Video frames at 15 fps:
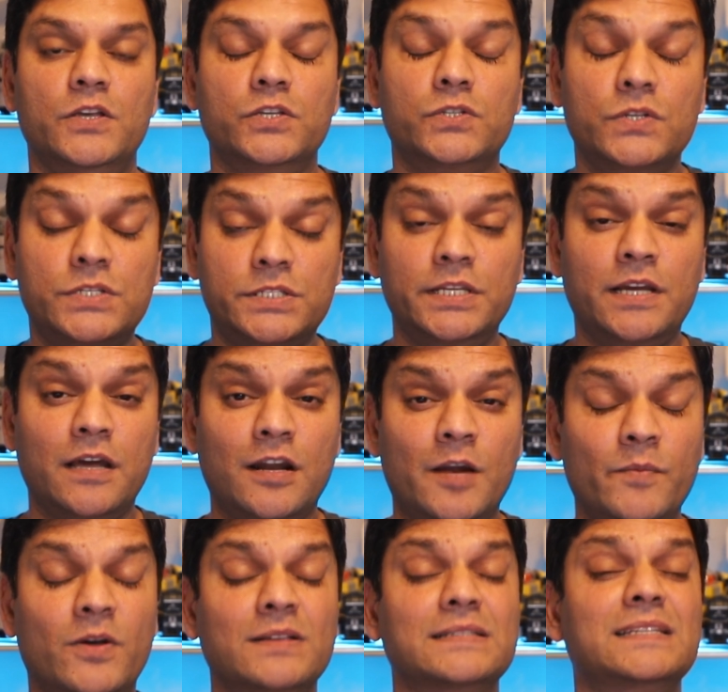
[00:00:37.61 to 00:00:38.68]
So stick
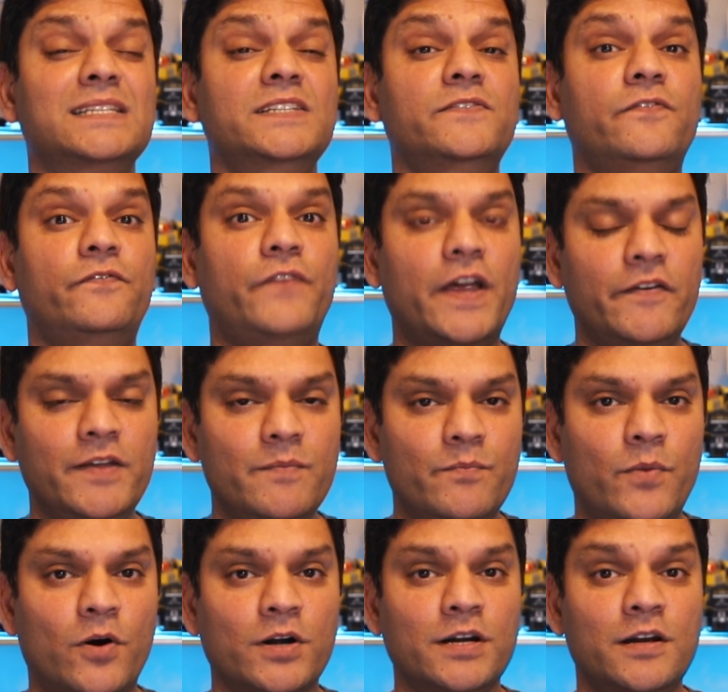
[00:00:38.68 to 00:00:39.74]
around because this is very
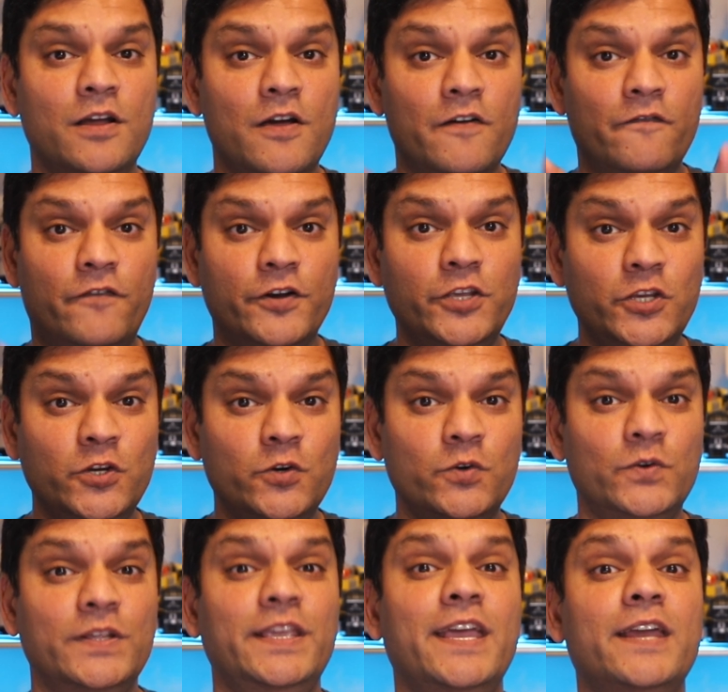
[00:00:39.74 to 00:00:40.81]
important for you
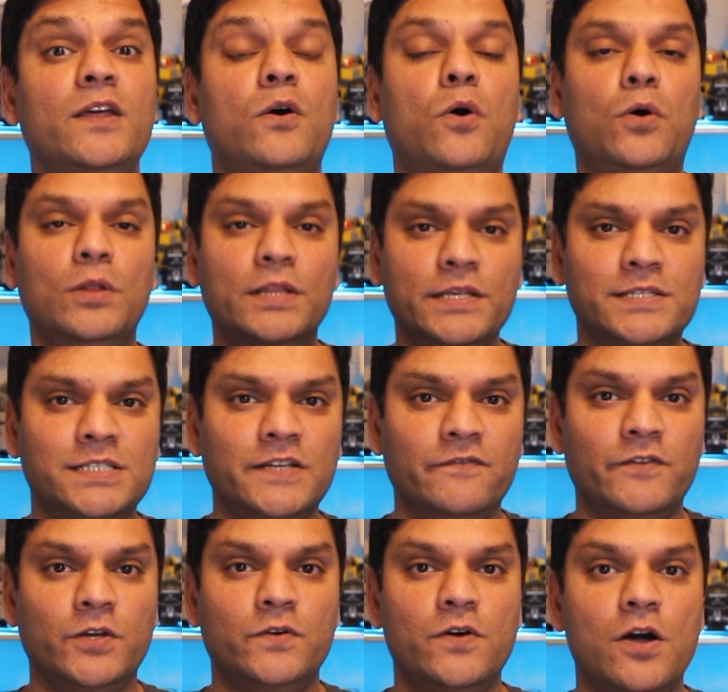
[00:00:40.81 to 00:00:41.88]
to get a
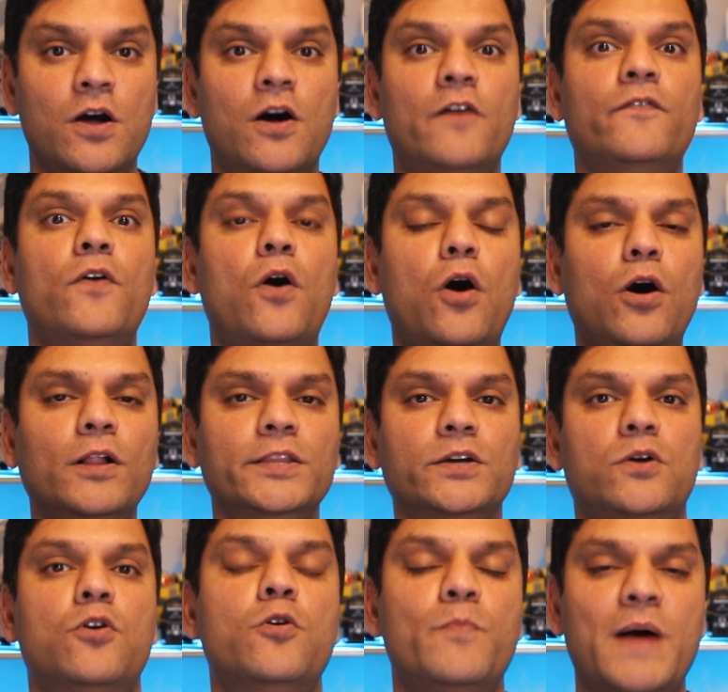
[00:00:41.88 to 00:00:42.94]
holistic view of all
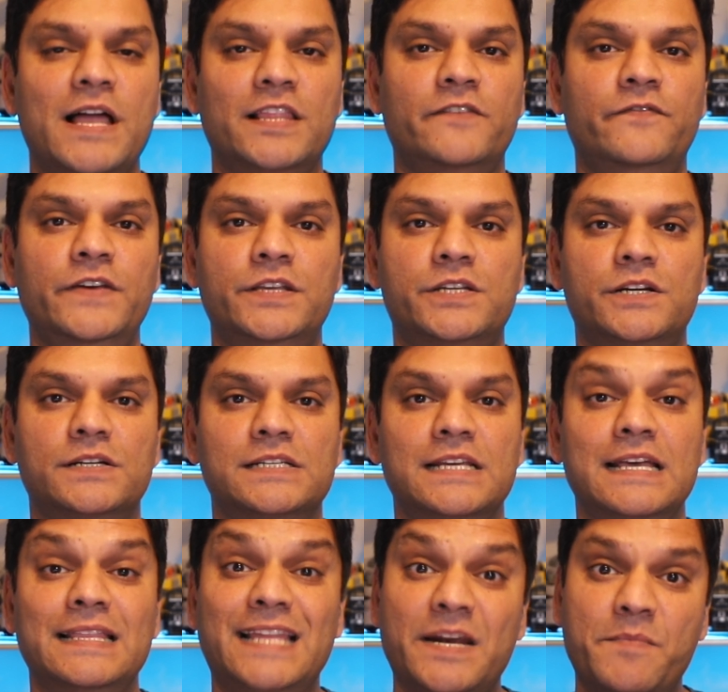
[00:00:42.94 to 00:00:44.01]
the Copilot features
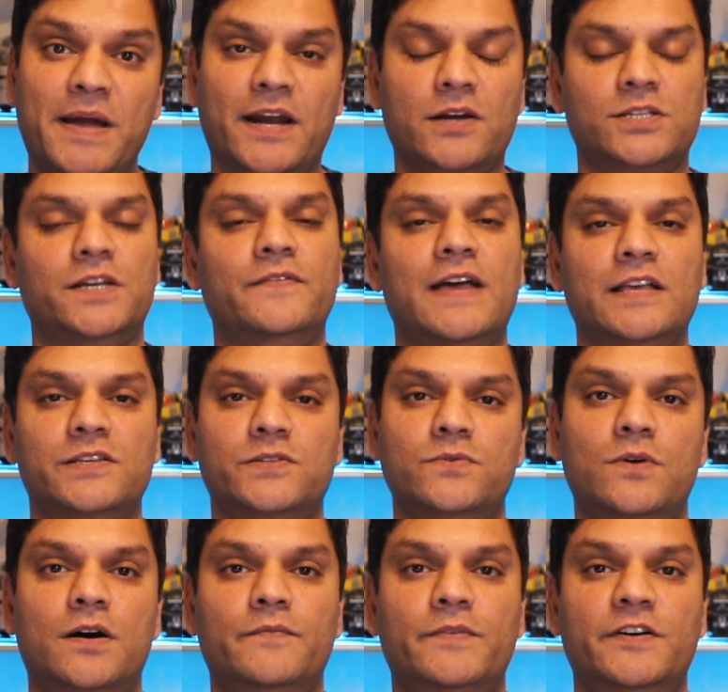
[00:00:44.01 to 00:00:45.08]
that Microsoft has
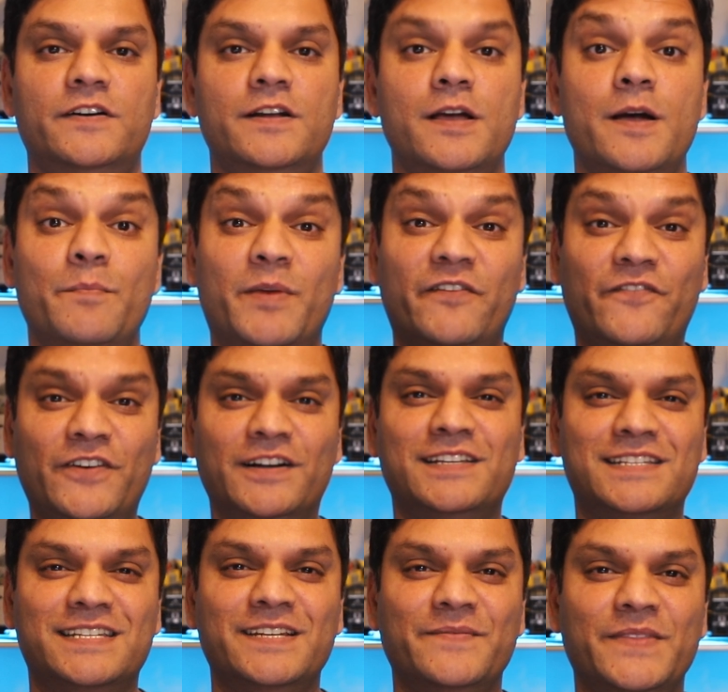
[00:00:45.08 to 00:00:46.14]
to offer. But
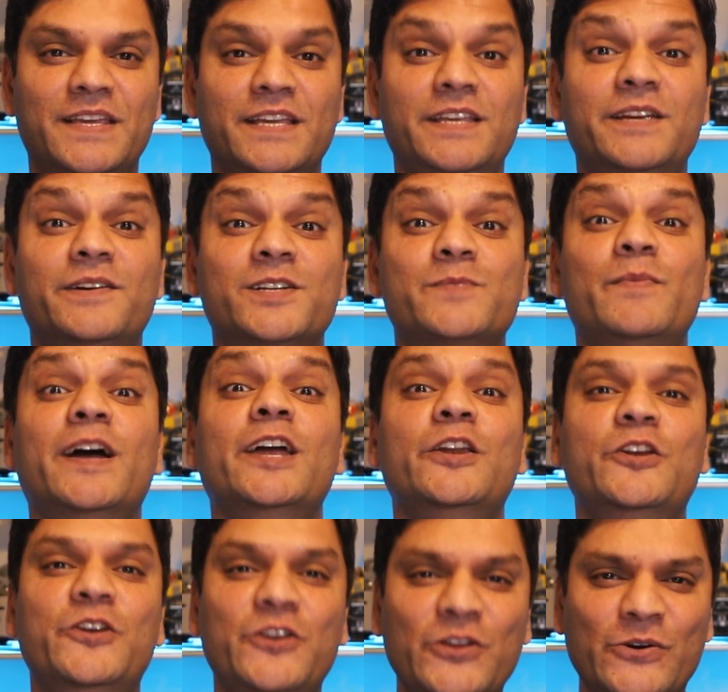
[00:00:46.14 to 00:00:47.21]
first, here's my
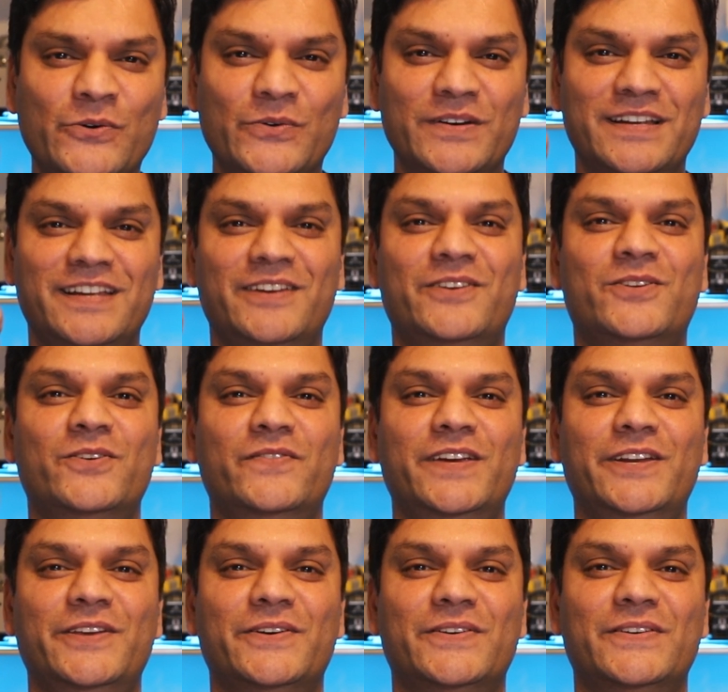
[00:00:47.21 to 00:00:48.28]
new intro
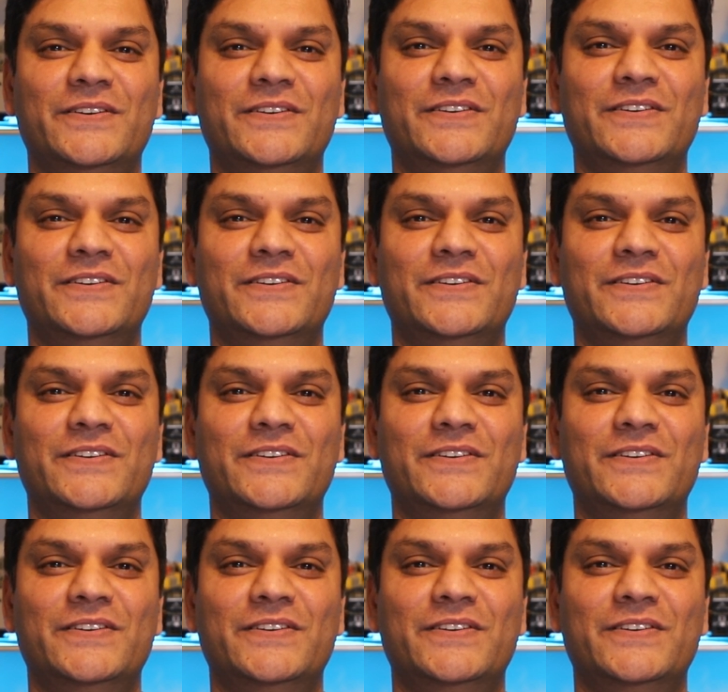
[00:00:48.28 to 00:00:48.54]
video.